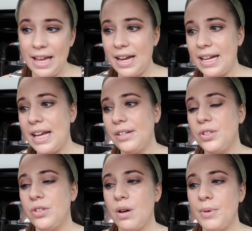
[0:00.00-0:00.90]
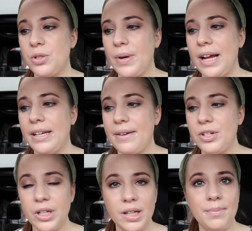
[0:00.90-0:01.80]
And I gained so much weight. I
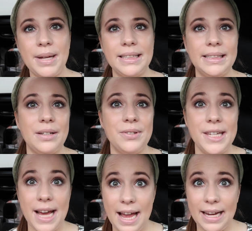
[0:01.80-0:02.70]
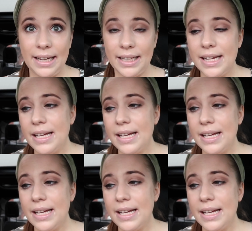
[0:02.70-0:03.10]
never took any medicine. I was dying.